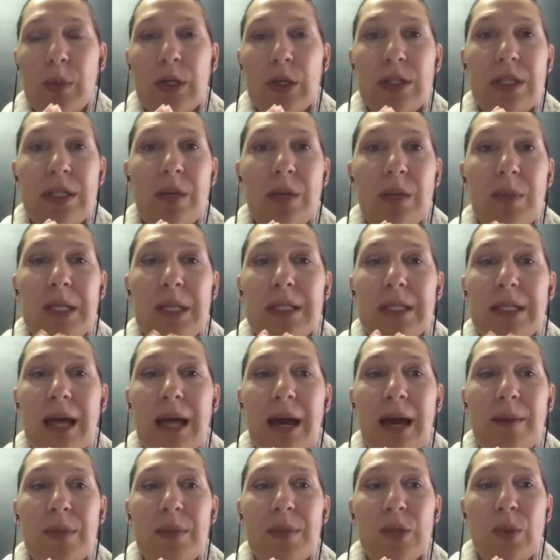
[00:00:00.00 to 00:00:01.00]
Because there have been
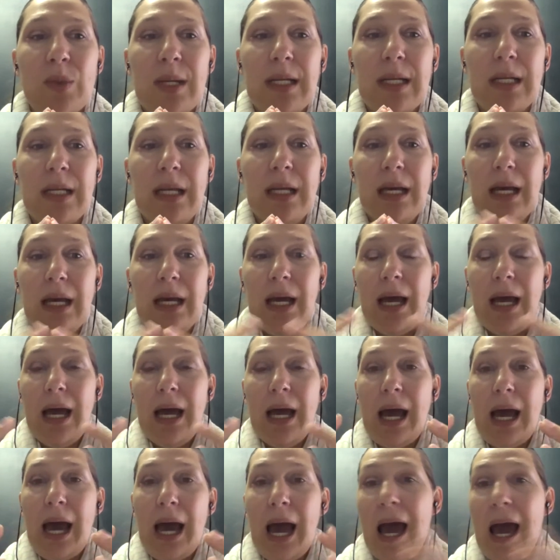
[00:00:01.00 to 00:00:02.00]
times when
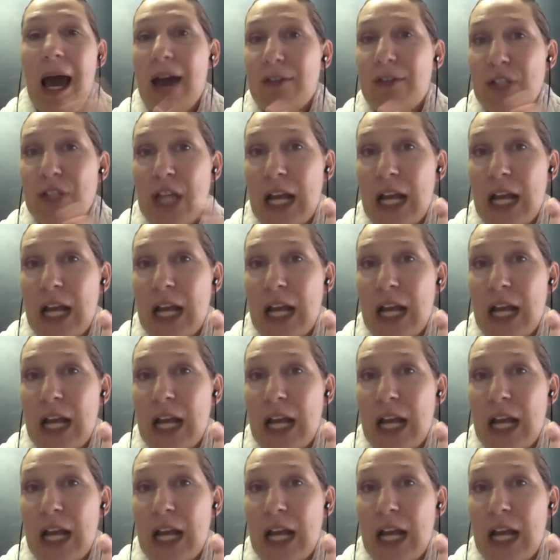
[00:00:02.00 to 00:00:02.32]
I've